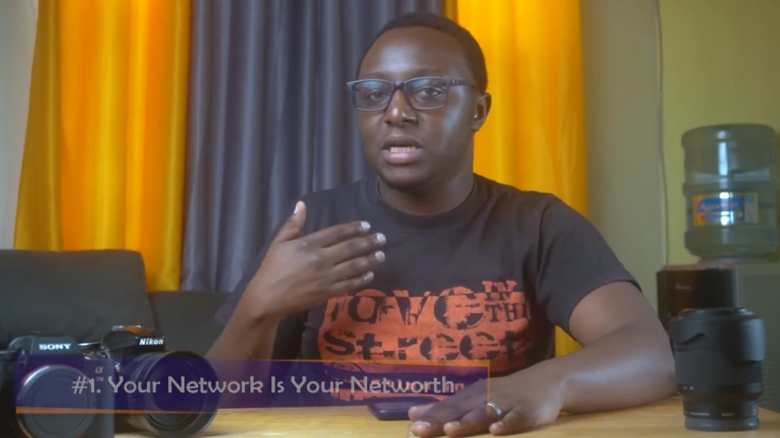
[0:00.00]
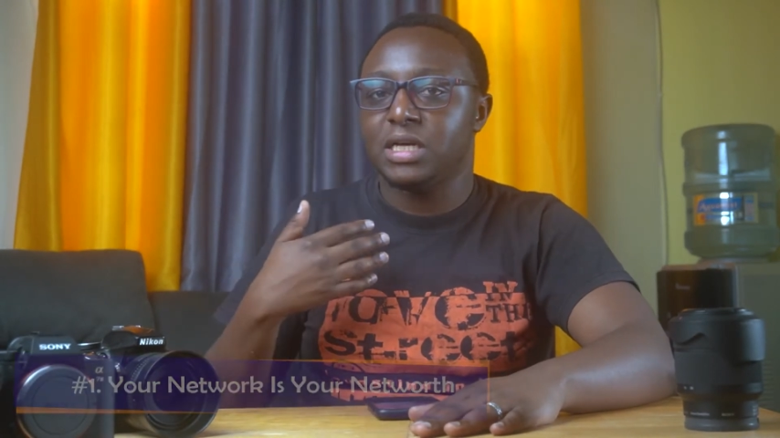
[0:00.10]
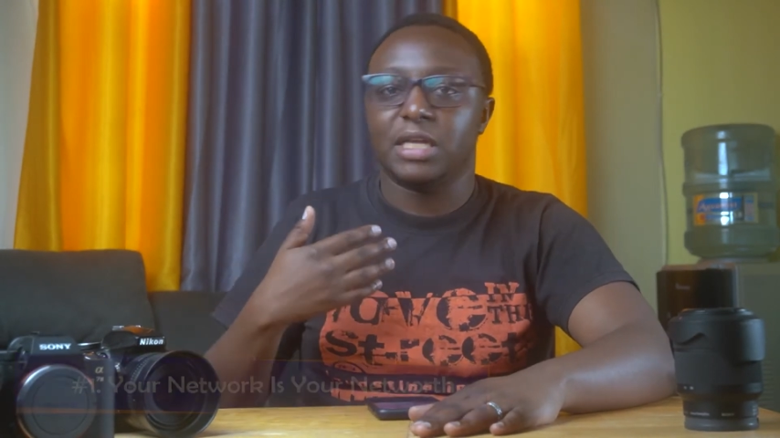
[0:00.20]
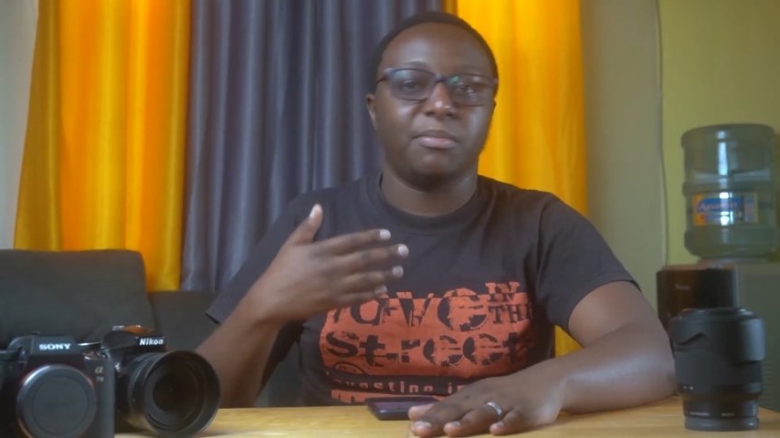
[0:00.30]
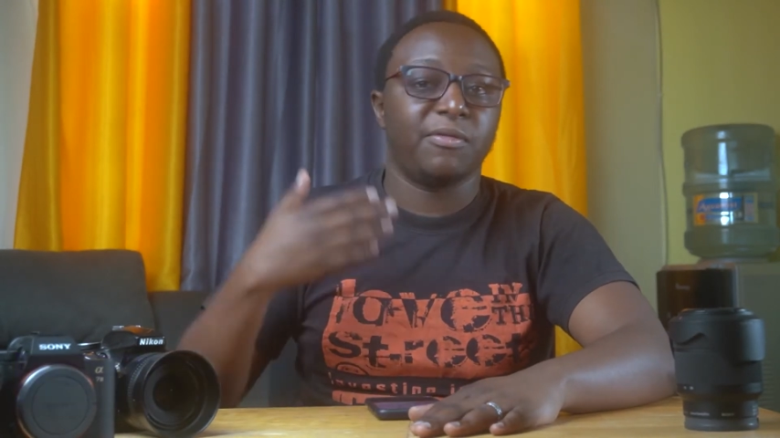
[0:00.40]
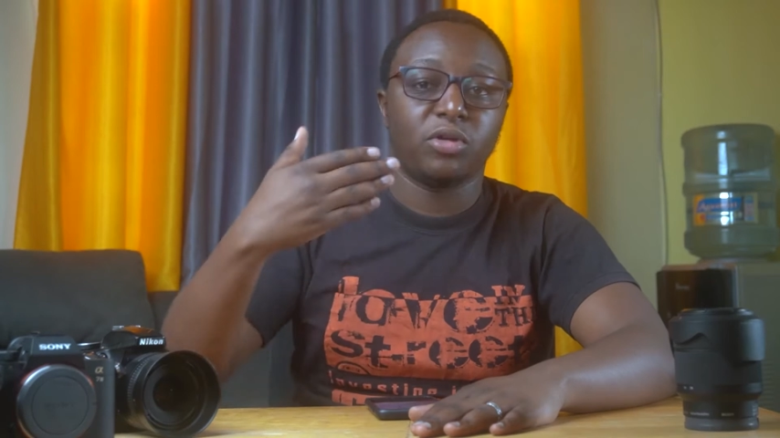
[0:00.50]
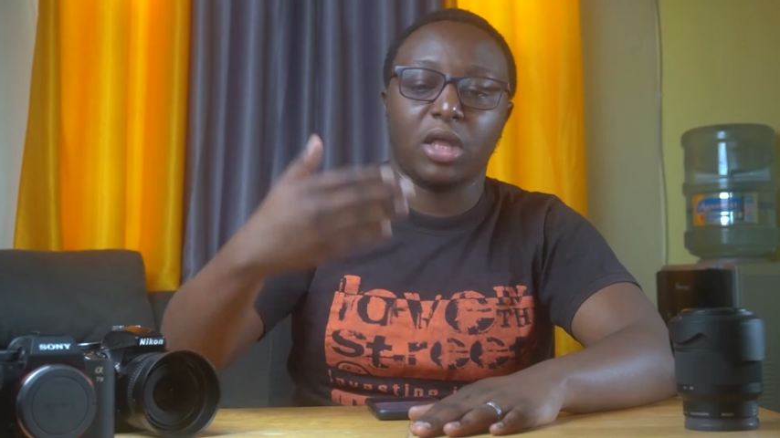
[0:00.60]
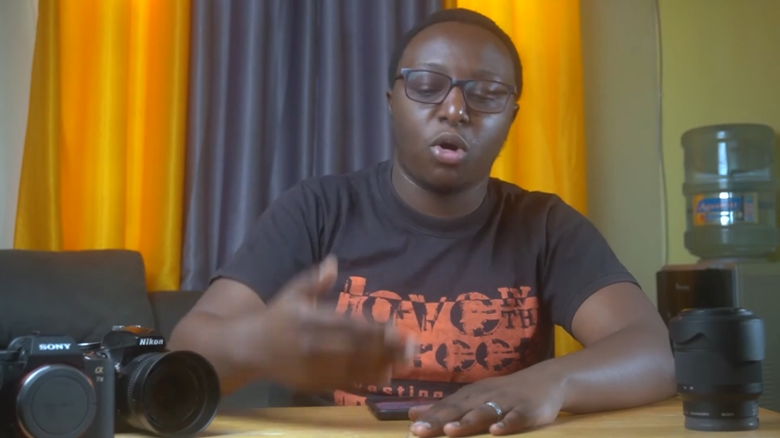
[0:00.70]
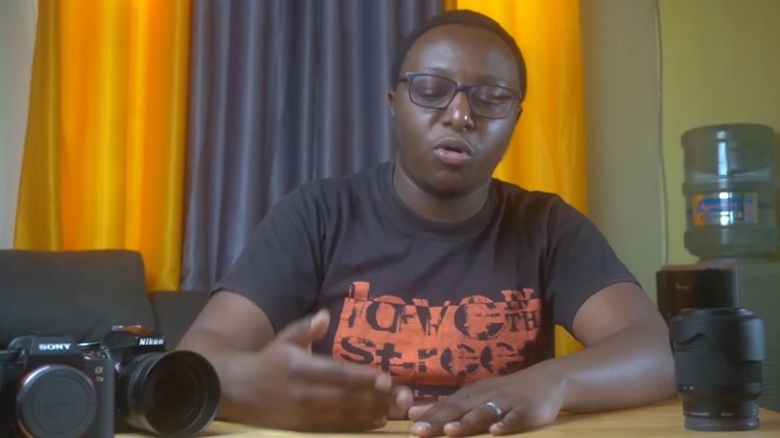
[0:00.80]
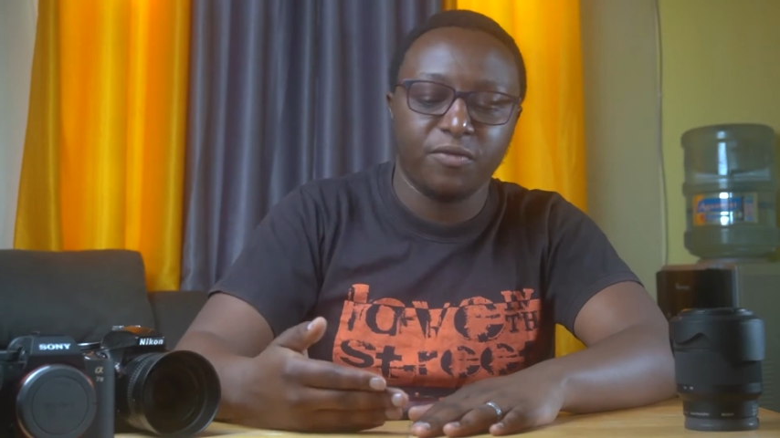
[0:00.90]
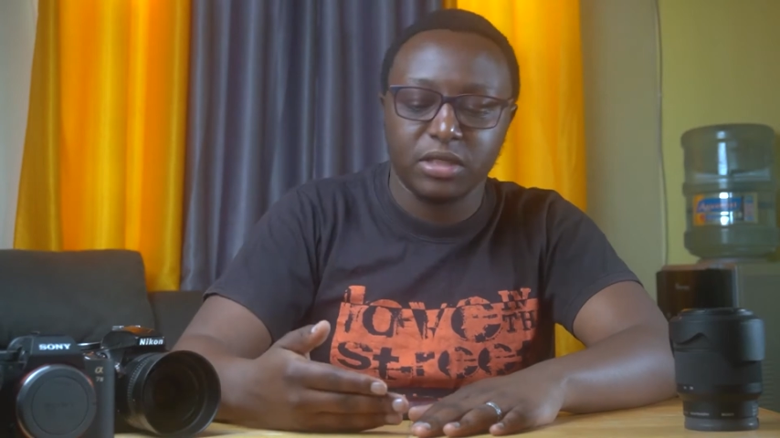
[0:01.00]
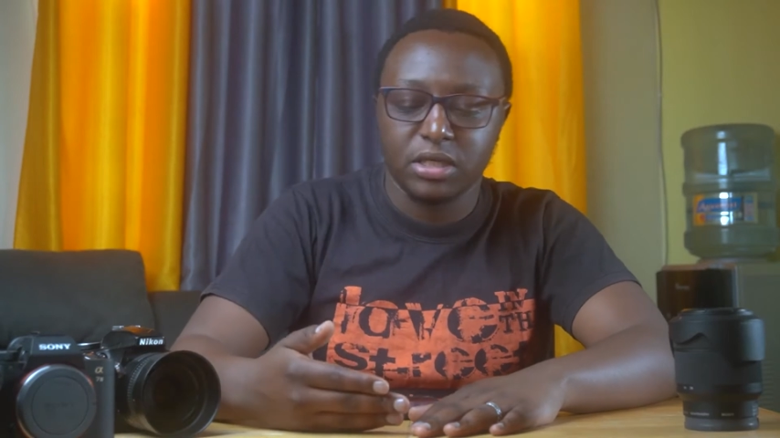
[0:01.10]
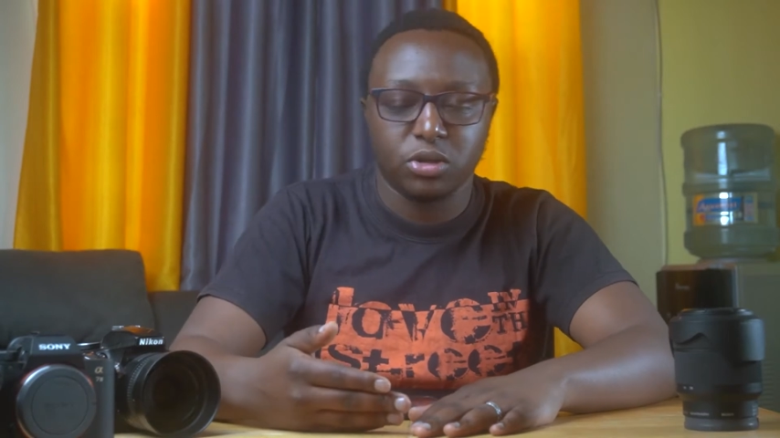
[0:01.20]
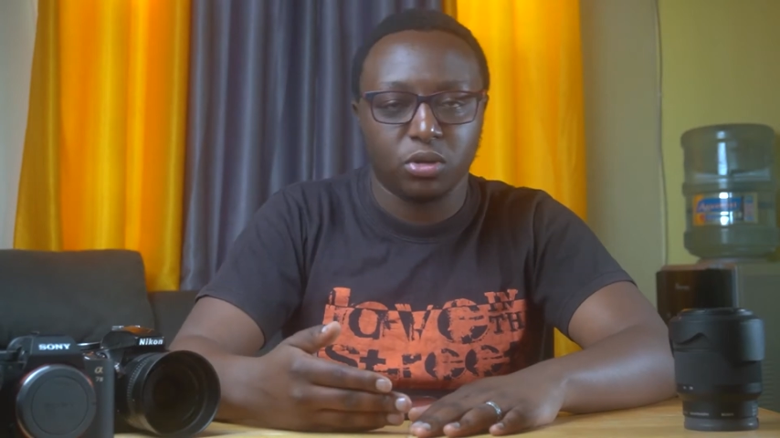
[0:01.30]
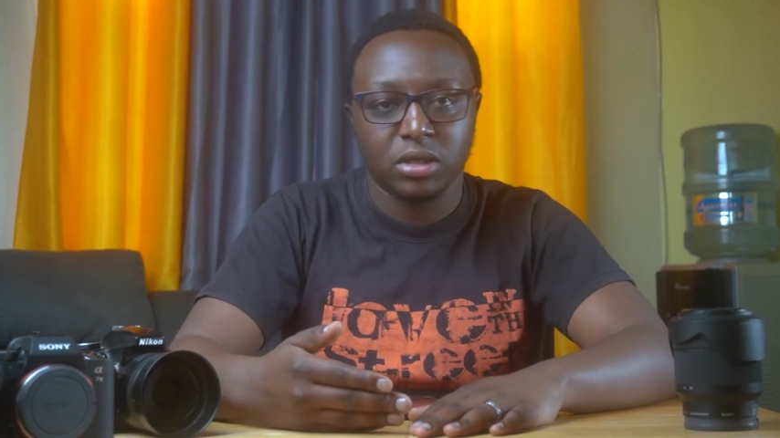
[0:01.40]
years and before the COVID
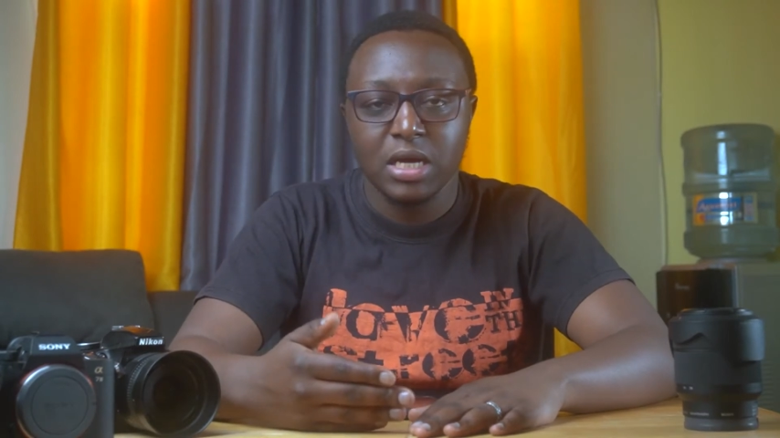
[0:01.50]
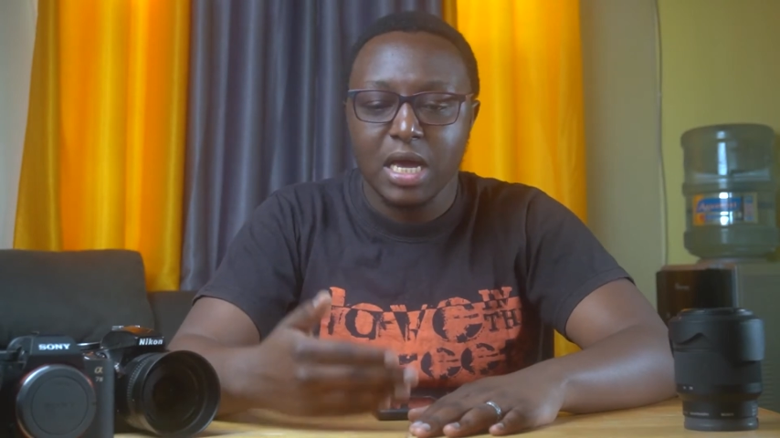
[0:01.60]
season,